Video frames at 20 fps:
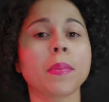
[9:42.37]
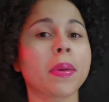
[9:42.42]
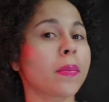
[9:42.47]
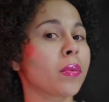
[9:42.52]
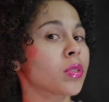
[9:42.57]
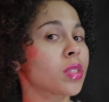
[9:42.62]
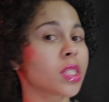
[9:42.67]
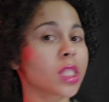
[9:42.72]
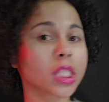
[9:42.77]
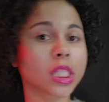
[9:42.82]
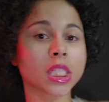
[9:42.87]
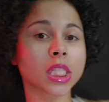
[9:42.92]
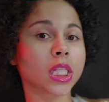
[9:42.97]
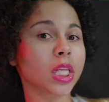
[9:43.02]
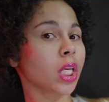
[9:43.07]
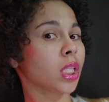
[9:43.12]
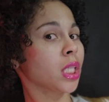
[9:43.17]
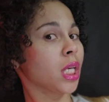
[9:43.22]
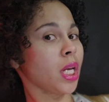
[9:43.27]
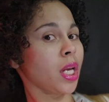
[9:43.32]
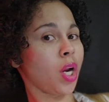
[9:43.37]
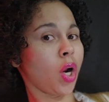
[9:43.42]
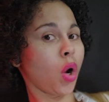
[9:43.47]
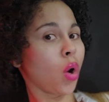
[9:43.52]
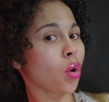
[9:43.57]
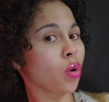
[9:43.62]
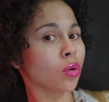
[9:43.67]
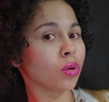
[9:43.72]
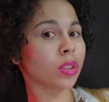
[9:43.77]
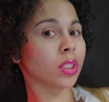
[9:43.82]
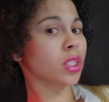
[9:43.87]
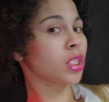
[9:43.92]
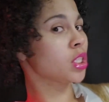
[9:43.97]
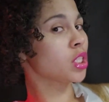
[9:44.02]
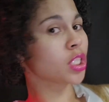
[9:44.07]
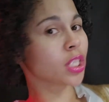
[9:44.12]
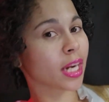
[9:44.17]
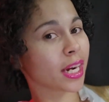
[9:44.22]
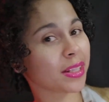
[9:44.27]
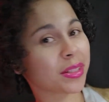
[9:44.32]
people still sitting on that old little
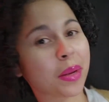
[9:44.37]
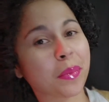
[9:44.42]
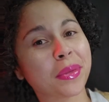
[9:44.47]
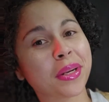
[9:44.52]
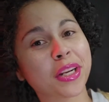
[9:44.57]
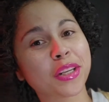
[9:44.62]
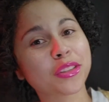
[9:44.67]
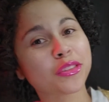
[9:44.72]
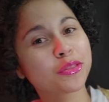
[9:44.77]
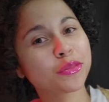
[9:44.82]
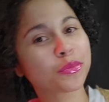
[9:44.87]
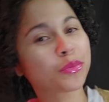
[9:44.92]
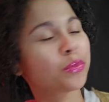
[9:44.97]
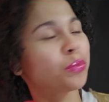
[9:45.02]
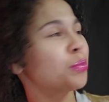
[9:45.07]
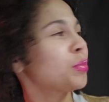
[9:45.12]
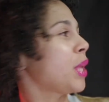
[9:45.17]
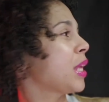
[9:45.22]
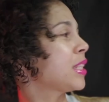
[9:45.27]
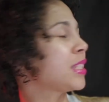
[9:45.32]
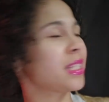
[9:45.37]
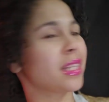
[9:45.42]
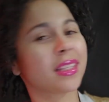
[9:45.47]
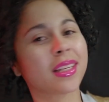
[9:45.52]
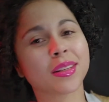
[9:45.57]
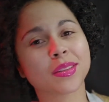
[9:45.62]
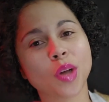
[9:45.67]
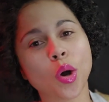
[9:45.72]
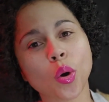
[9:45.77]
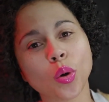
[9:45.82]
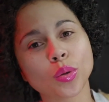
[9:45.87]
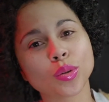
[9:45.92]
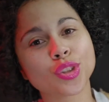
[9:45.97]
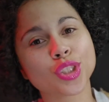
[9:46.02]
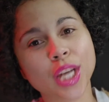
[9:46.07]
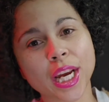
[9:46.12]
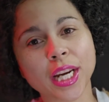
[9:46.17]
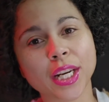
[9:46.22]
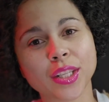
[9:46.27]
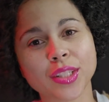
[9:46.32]
chair. I mean, let's say they're old
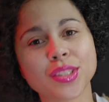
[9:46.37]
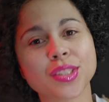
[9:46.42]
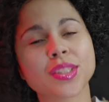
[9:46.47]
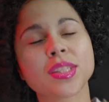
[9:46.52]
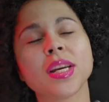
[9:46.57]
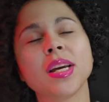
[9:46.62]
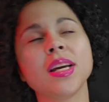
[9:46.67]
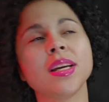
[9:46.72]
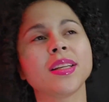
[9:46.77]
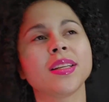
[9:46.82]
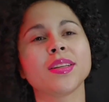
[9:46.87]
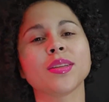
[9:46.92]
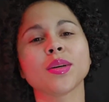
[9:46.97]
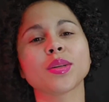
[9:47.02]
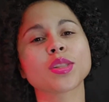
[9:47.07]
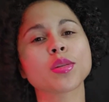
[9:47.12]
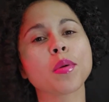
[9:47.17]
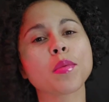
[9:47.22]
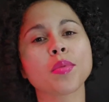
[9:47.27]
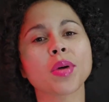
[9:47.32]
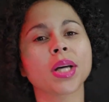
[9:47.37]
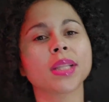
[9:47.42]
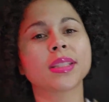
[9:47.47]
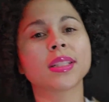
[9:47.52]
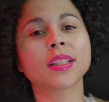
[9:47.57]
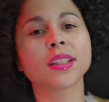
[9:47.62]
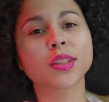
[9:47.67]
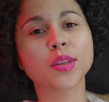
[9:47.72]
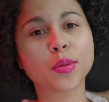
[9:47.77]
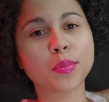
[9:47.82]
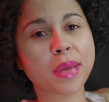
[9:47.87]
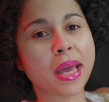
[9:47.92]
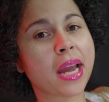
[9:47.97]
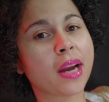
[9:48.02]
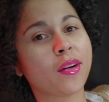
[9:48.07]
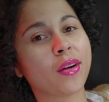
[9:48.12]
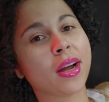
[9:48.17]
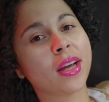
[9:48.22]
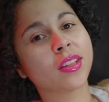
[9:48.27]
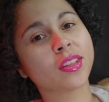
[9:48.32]
chairs. Some people got their little
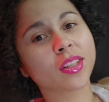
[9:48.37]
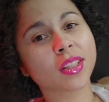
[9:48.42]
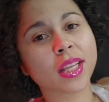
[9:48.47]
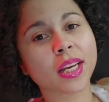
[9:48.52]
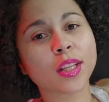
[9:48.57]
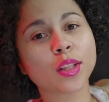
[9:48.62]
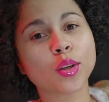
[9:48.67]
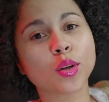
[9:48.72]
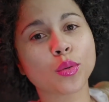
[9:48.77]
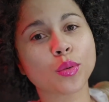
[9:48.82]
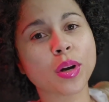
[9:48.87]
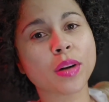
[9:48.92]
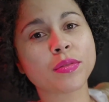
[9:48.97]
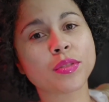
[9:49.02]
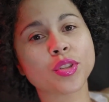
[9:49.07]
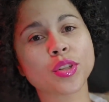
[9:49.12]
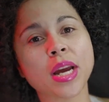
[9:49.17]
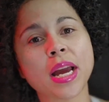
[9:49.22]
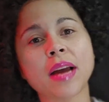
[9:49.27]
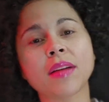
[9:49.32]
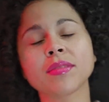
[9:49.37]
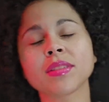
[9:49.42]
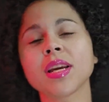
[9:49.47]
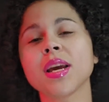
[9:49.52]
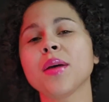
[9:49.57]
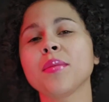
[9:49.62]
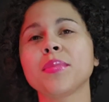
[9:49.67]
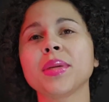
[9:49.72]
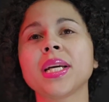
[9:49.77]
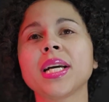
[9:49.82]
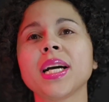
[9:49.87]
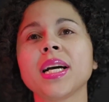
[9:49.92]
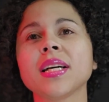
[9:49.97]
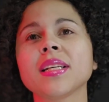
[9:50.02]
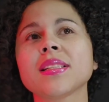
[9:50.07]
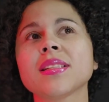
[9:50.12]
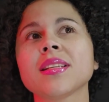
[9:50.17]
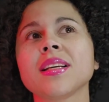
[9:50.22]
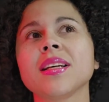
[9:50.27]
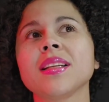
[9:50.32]
background looking like a little rough draft
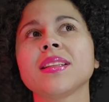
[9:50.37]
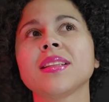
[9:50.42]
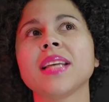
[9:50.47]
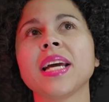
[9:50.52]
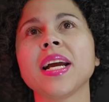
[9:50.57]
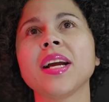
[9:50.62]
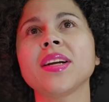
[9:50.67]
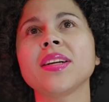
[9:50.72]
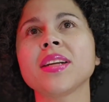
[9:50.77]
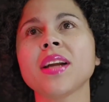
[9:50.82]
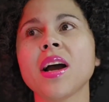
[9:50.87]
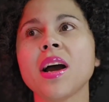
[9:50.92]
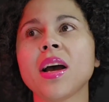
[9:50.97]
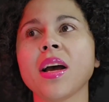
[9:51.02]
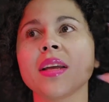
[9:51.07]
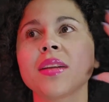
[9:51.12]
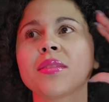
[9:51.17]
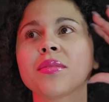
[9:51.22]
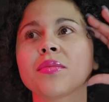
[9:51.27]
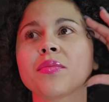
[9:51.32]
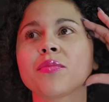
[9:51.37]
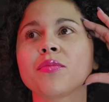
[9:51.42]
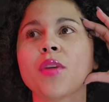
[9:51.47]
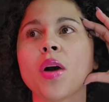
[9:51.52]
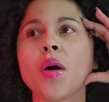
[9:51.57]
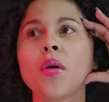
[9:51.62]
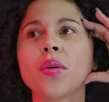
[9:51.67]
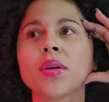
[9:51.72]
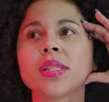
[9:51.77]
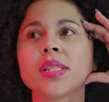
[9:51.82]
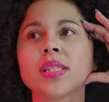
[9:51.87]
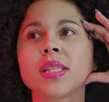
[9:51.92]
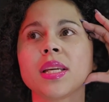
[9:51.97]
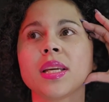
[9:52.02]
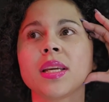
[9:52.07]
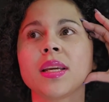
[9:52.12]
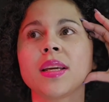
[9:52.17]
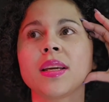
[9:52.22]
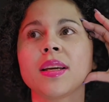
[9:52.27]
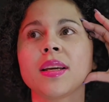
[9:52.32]
because they're not
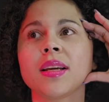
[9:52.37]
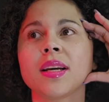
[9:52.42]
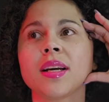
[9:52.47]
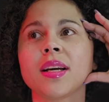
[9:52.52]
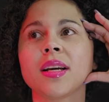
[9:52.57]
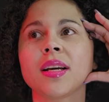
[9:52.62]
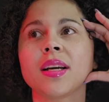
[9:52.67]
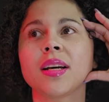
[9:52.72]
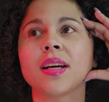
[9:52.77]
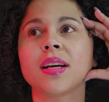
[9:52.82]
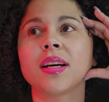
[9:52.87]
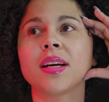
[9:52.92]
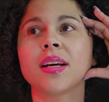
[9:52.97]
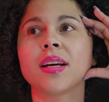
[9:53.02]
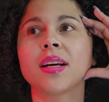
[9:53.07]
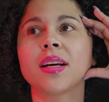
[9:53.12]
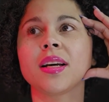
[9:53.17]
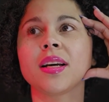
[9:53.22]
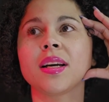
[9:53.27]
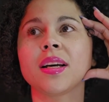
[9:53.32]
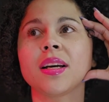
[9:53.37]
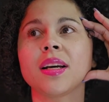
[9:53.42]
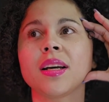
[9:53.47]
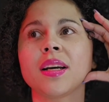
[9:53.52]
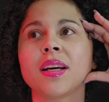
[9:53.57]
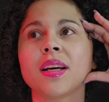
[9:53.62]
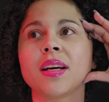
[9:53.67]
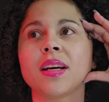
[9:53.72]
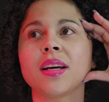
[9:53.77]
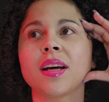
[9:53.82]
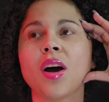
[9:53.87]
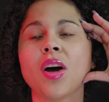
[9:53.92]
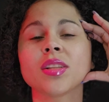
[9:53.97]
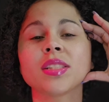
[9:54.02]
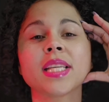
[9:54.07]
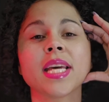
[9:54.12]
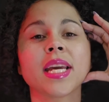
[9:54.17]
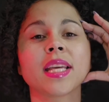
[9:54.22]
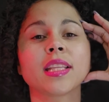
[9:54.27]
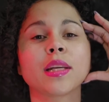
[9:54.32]
focusing
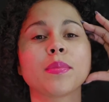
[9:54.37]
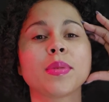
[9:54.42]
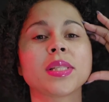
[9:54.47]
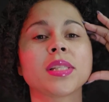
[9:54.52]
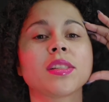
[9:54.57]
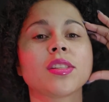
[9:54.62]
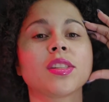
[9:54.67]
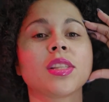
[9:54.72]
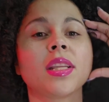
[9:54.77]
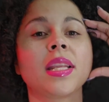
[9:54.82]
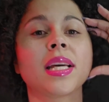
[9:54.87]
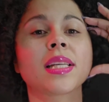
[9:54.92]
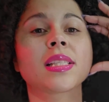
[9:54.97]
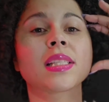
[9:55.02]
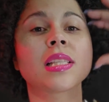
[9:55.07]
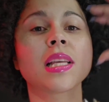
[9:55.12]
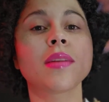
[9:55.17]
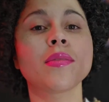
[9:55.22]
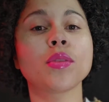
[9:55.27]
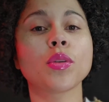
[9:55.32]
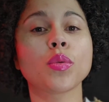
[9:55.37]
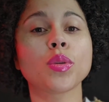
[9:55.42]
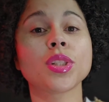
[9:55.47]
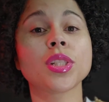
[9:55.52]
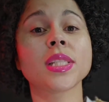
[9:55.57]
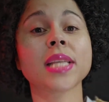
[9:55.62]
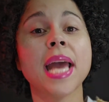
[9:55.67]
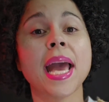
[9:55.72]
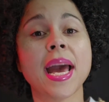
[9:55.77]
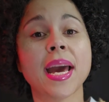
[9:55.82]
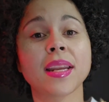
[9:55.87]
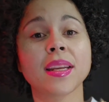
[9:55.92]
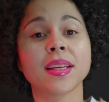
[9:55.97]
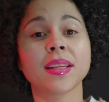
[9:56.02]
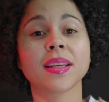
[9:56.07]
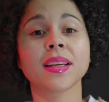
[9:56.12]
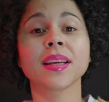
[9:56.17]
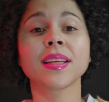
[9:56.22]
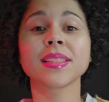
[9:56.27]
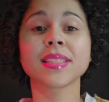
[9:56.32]
on taking their business to the next level, which is
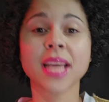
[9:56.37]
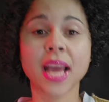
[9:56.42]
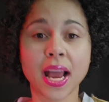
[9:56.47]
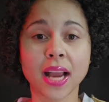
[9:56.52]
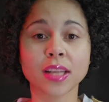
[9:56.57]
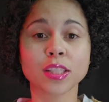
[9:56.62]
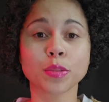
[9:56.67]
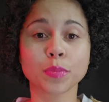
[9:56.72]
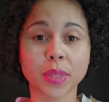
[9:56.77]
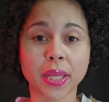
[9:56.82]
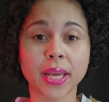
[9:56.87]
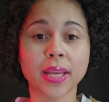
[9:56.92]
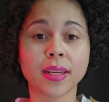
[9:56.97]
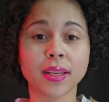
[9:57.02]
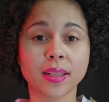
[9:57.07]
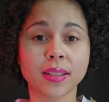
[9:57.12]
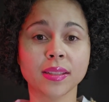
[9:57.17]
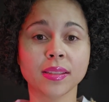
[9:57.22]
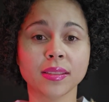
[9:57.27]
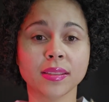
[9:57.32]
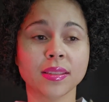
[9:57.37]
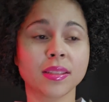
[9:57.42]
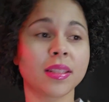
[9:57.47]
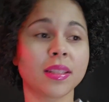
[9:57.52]
adding tax planning.